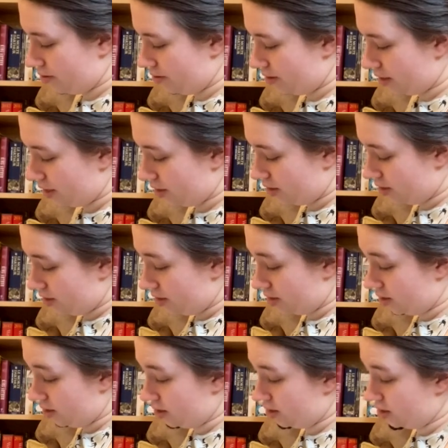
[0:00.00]
This
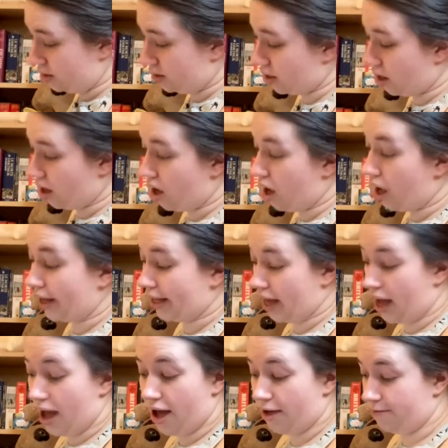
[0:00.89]
is a
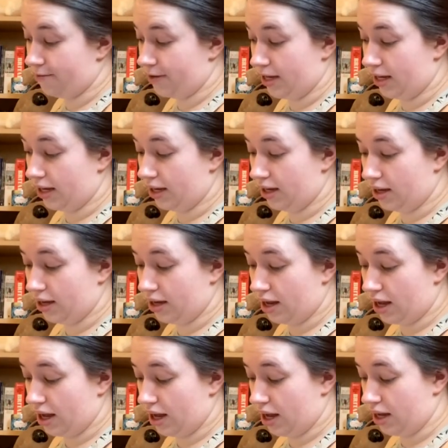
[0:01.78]
cafe
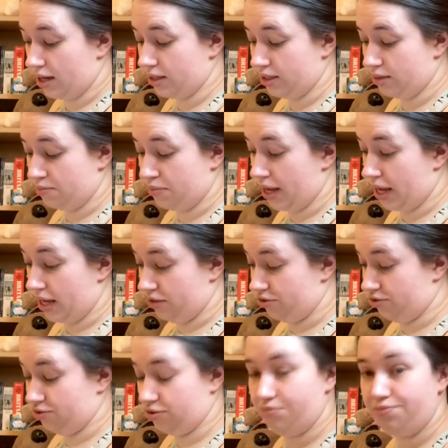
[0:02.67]
and a
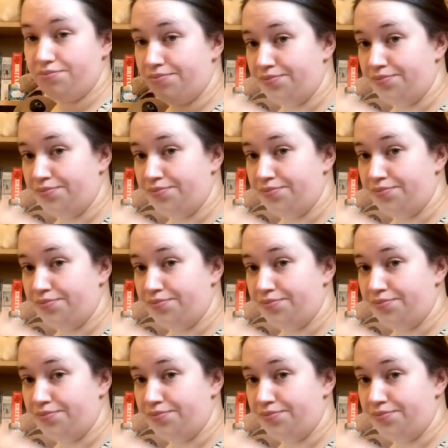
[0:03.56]
bedroom.